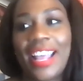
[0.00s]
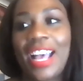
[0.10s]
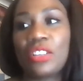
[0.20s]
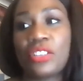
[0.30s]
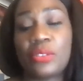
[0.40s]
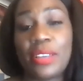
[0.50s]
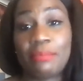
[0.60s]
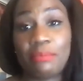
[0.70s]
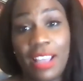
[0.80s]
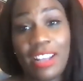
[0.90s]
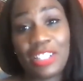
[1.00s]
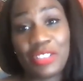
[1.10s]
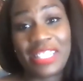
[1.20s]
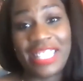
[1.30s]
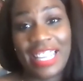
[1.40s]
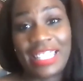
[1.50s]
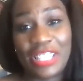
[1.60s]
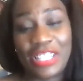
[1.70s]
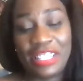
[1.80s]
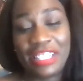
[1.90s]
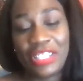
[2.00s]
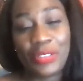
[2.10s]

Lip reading: and how do you intend to